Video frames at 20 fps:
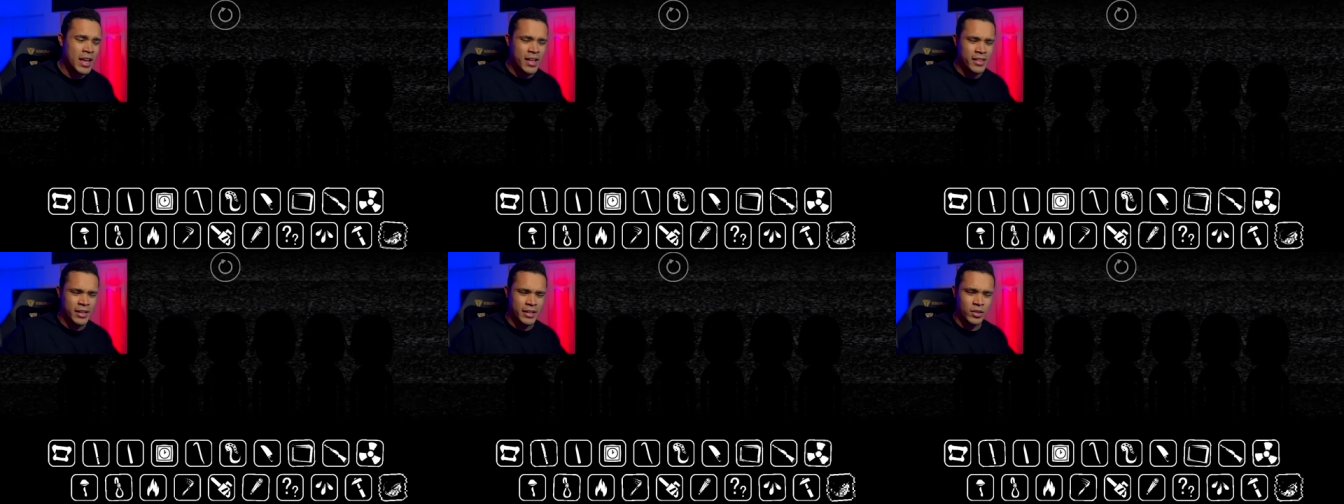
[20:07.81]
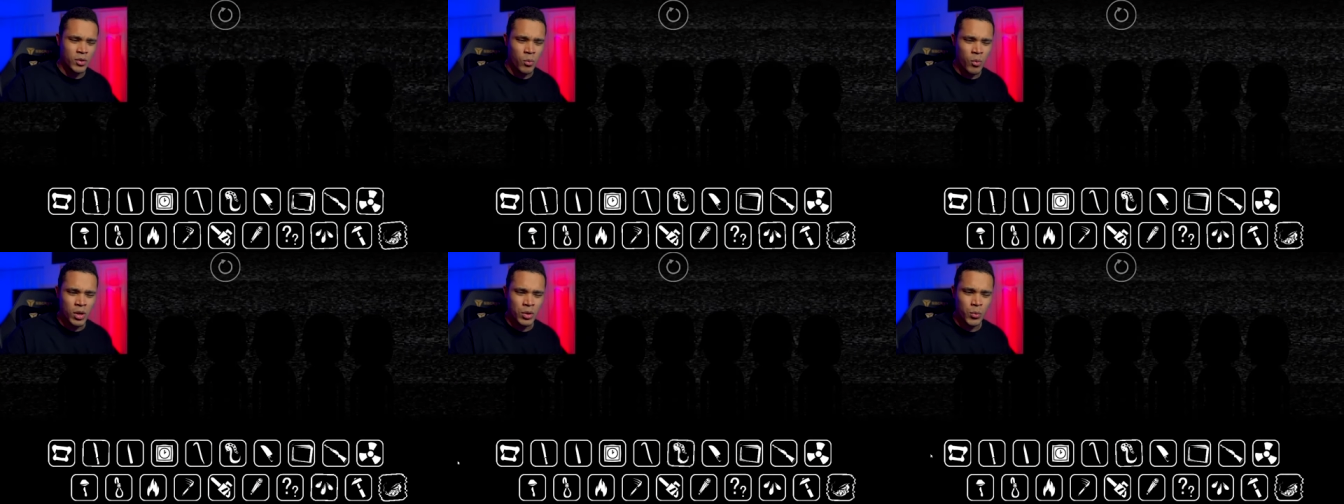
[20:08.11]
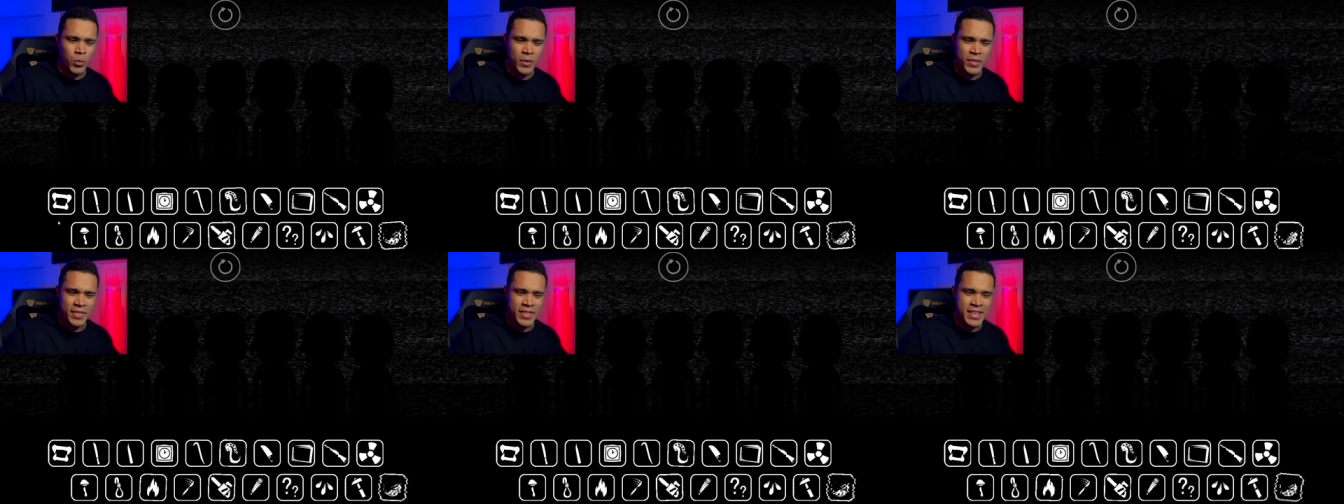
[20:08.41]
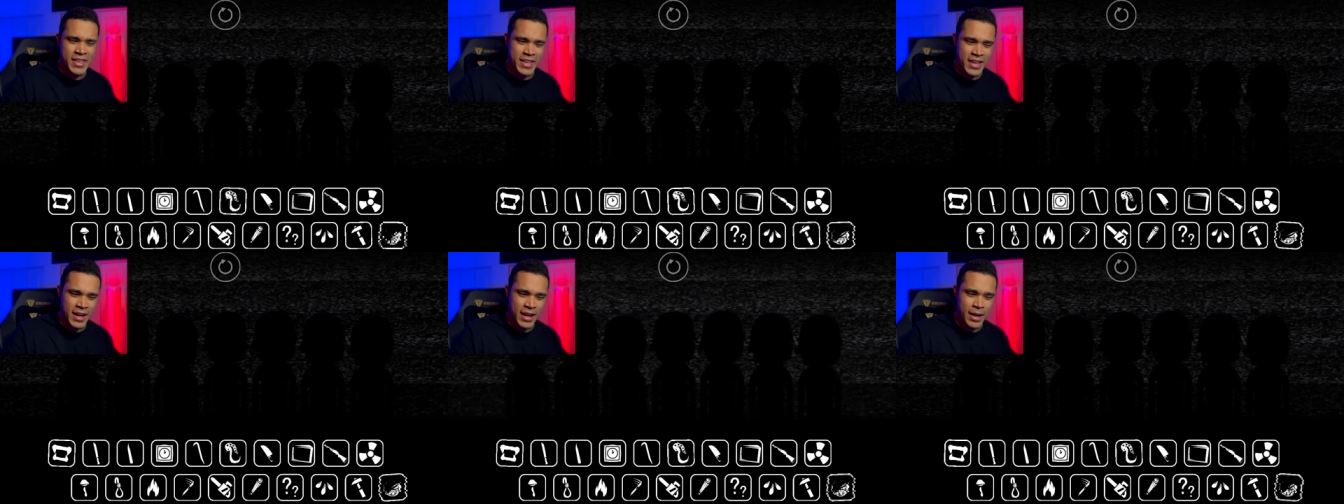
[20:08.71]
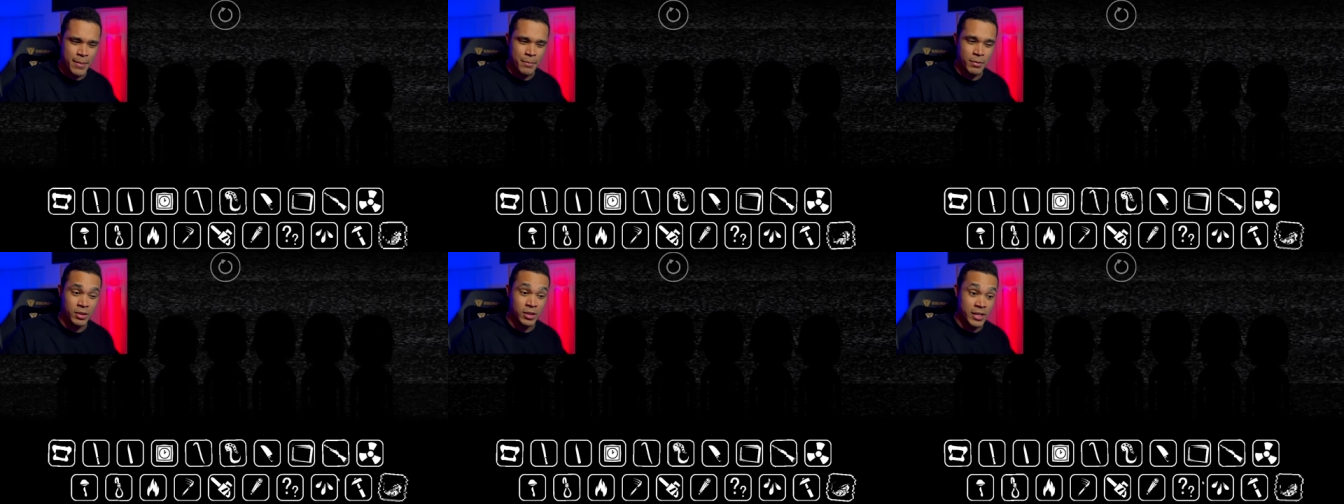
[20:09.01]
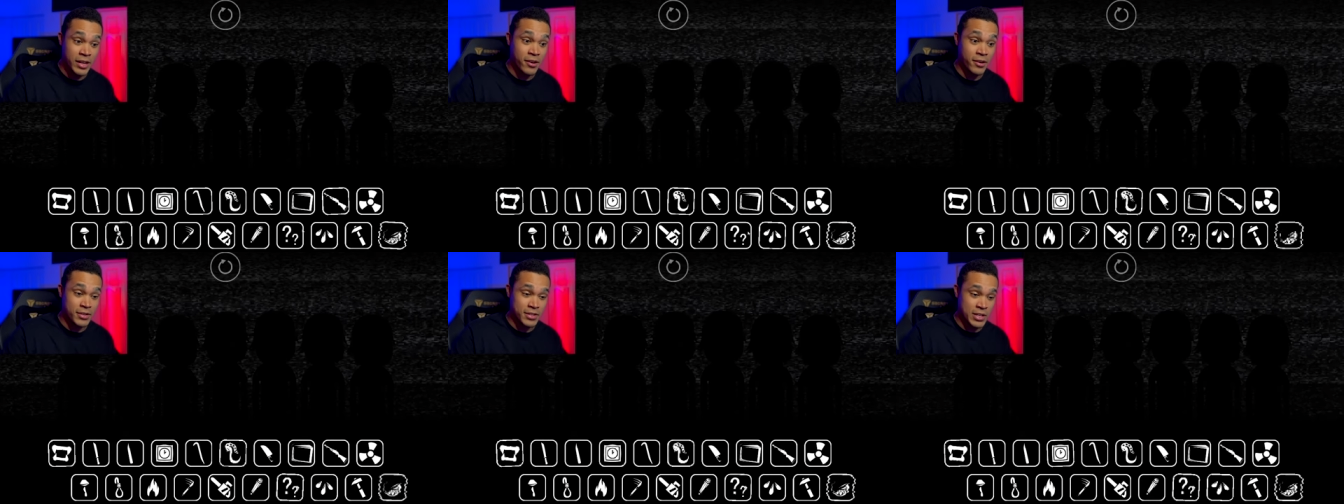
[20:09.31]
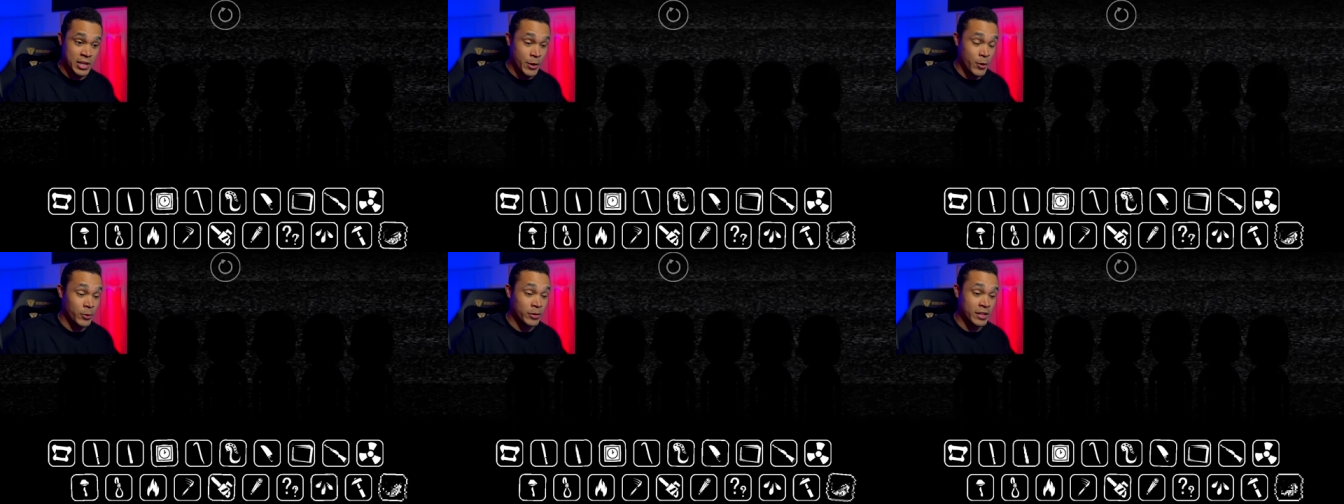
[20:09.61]
Like the one with the um, lyrics,
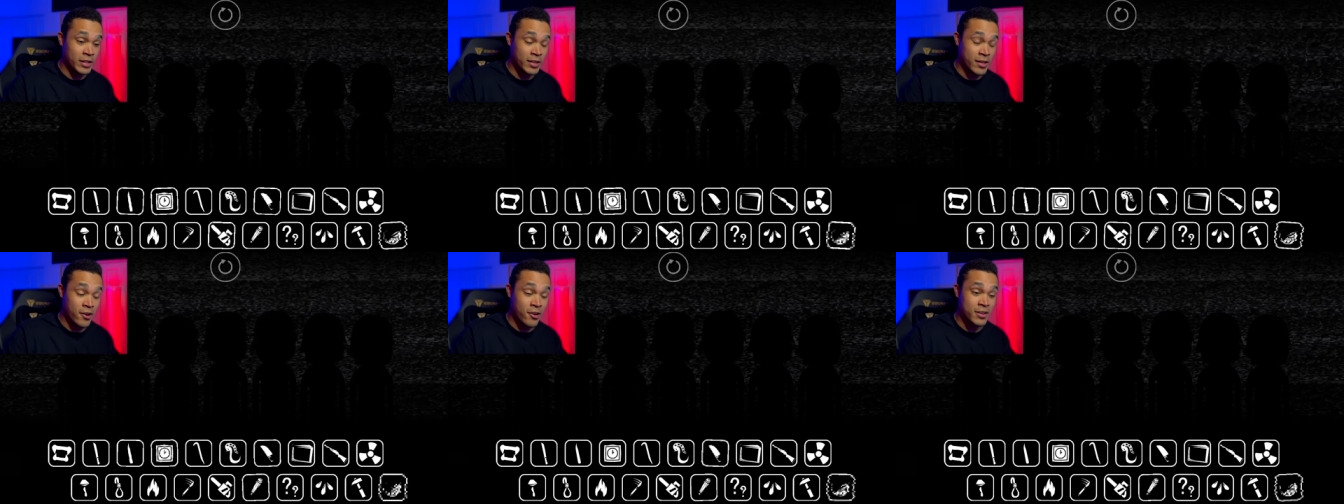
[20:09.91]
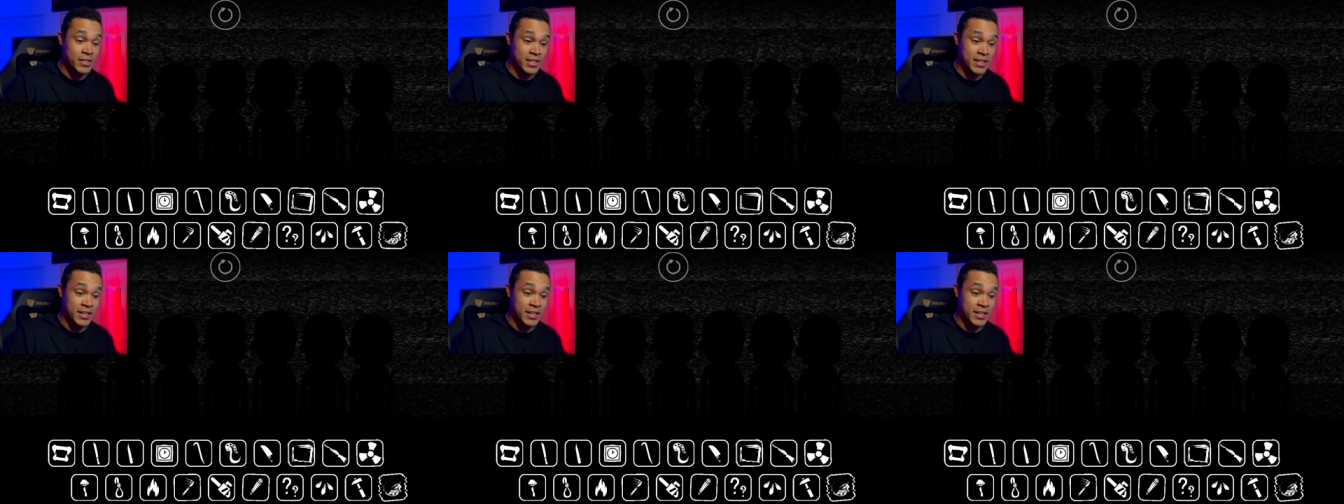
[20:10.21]
the only lyrics